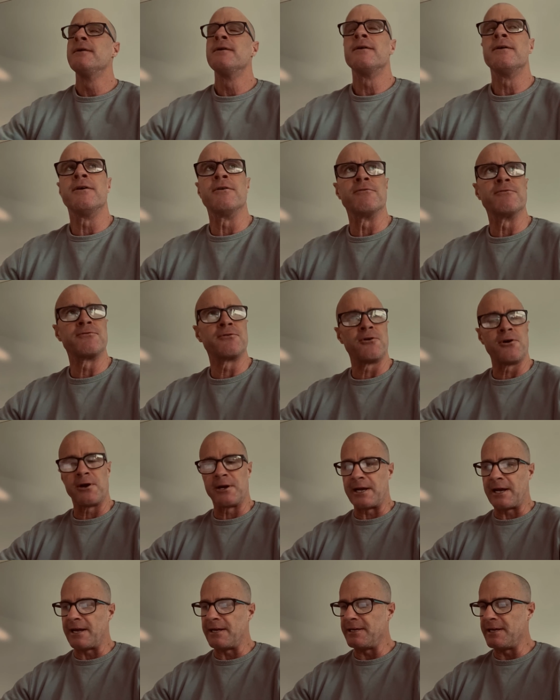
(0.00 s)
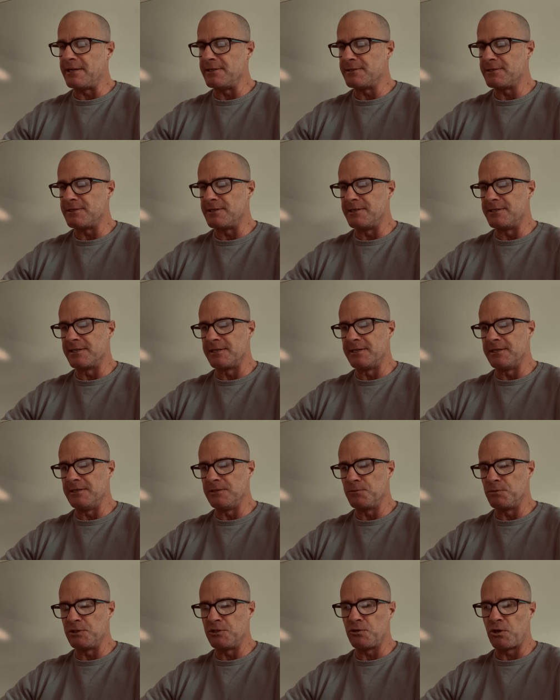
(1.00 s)
on Friday against the
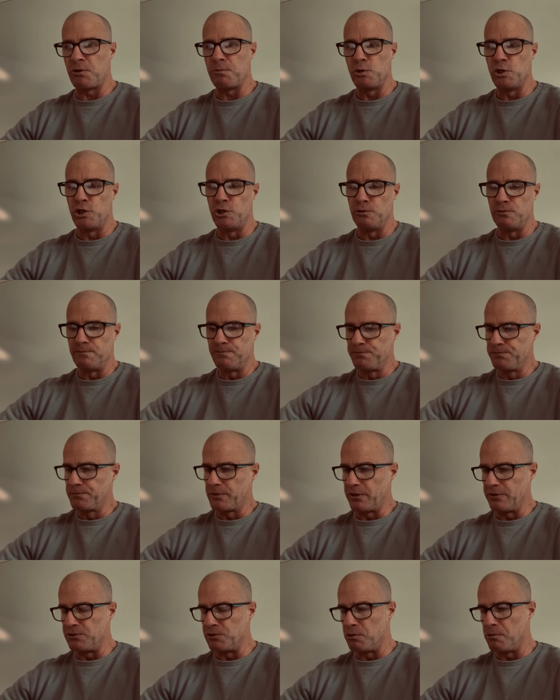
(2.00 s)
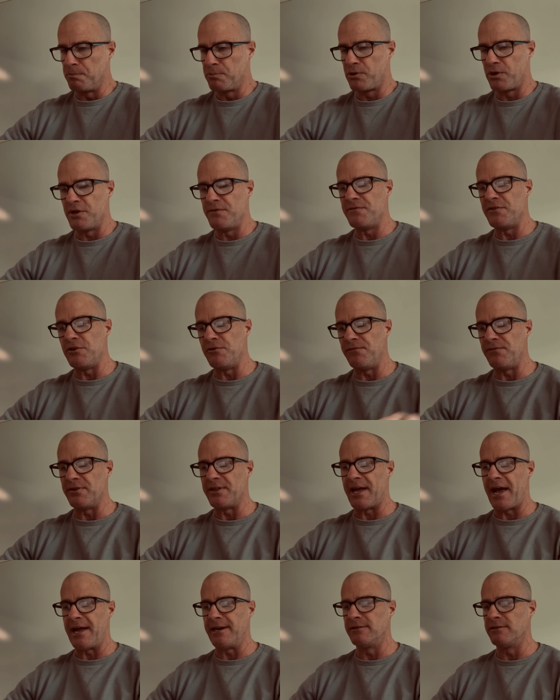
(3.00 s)
D's, which I will do a preview for
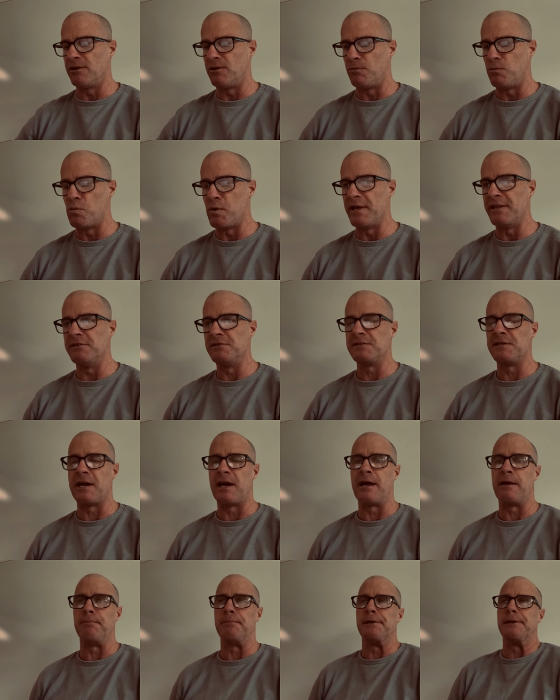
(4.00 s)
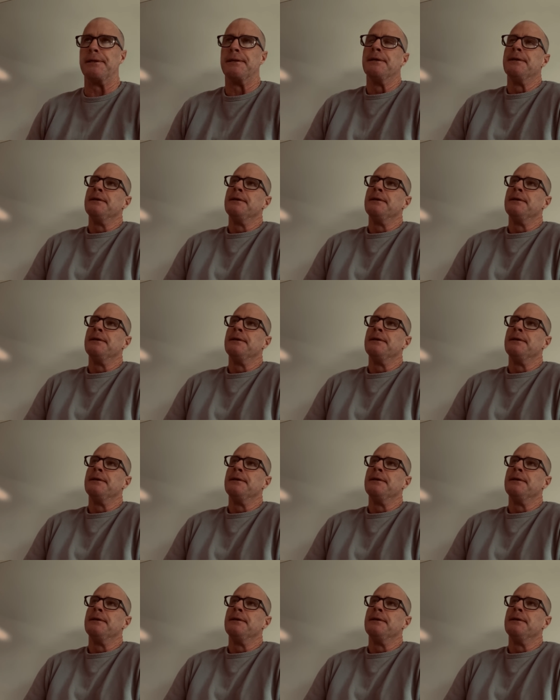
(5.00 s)
that on Wednesday. But